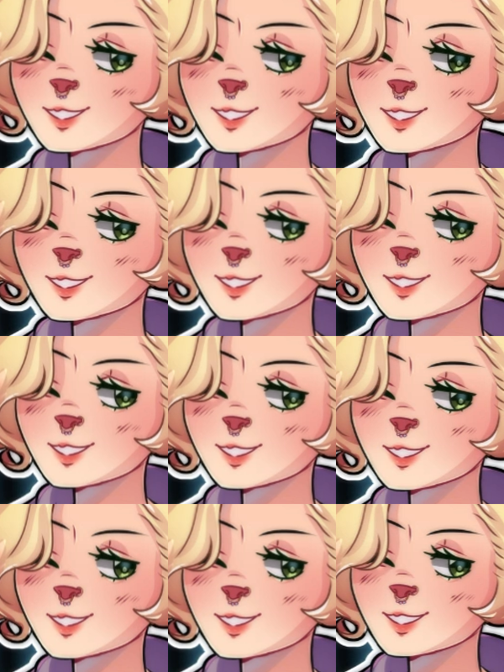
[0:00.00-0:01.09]

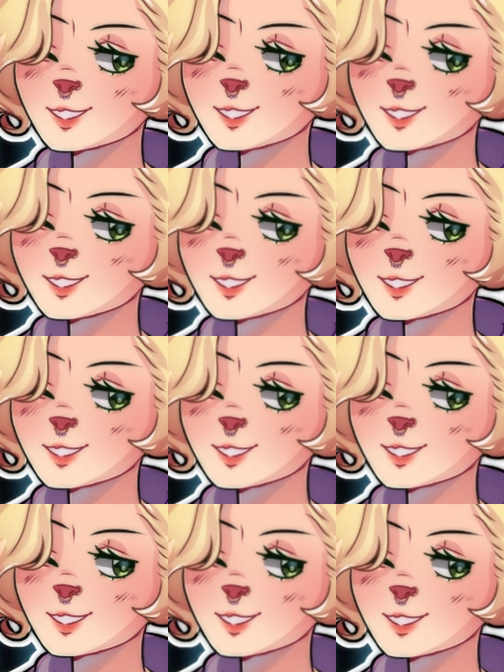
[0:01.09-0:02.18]

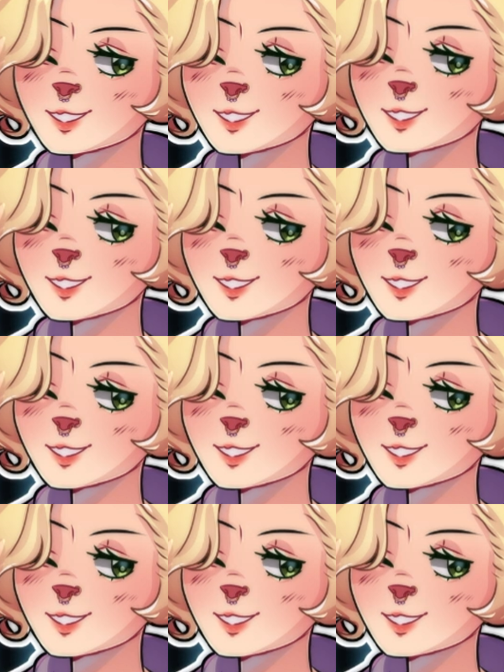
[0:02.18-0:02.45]
(no one is talking)